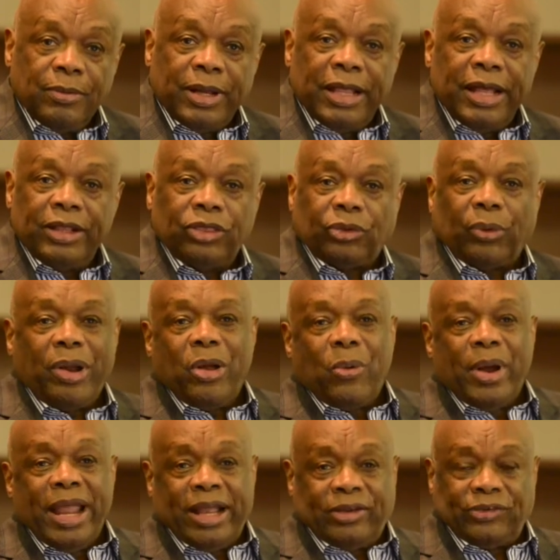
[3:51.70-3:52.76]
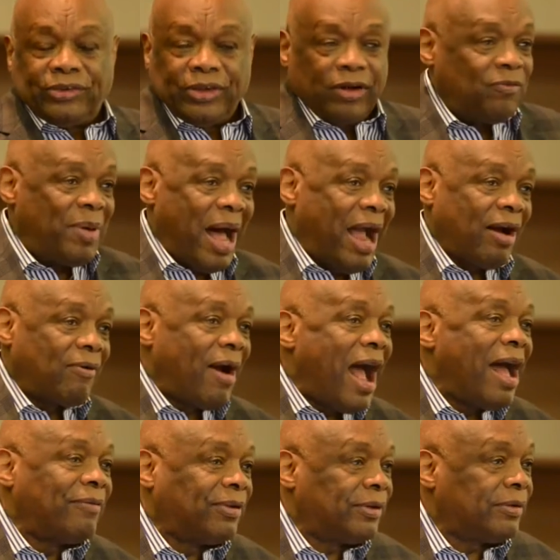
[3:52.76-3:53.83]
Within three weeks of my
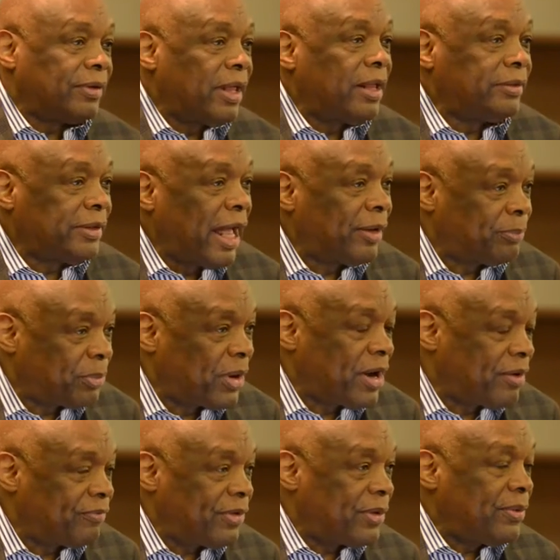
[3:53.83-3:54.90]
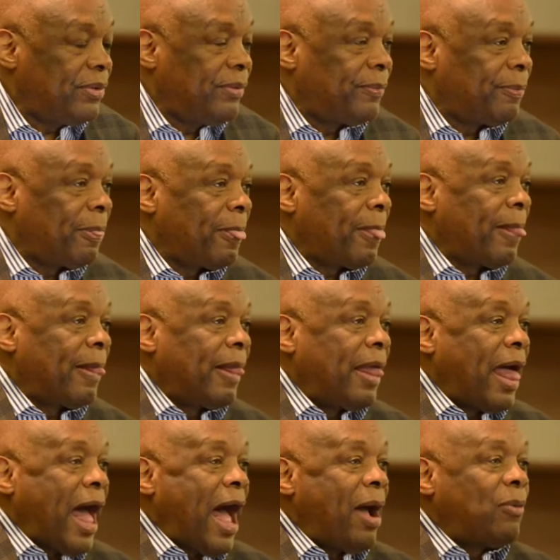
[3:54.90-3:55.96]
arrival at Prairie View,
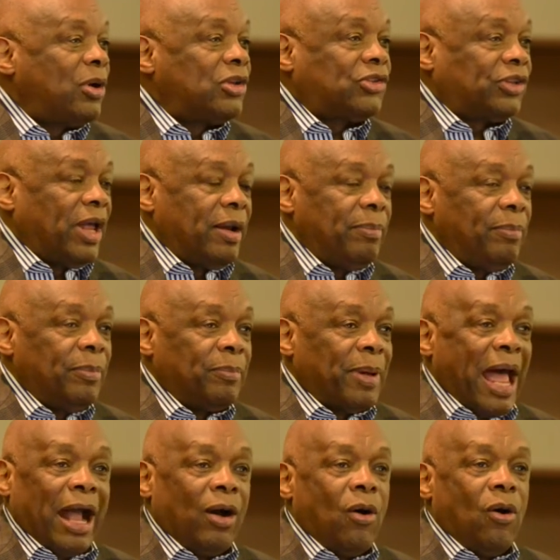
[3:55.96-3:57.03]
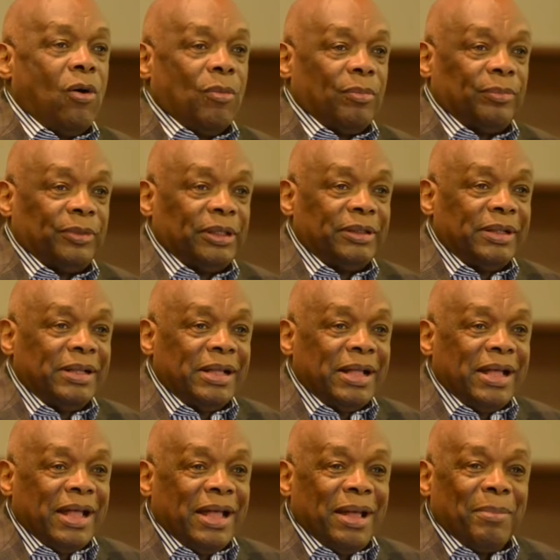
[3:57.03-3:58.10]
I was sent back home.
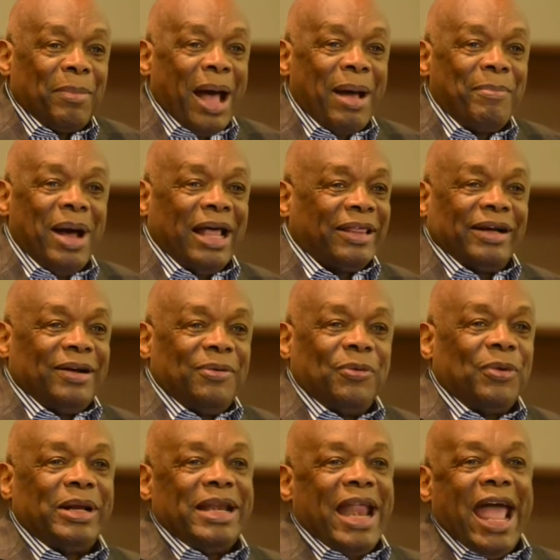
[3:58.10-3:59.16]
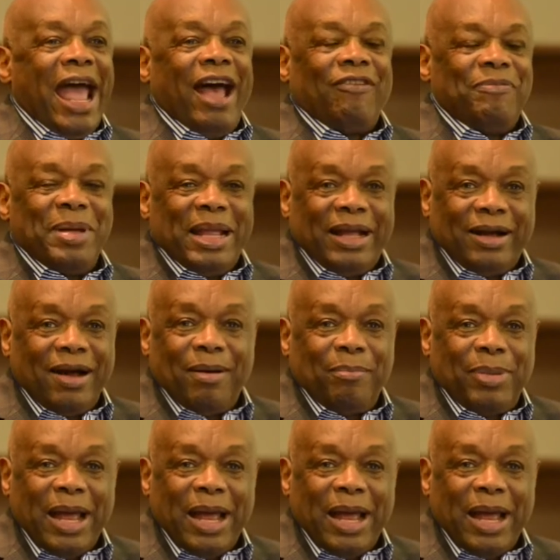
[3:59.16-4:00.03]
My mother wouldn't have me come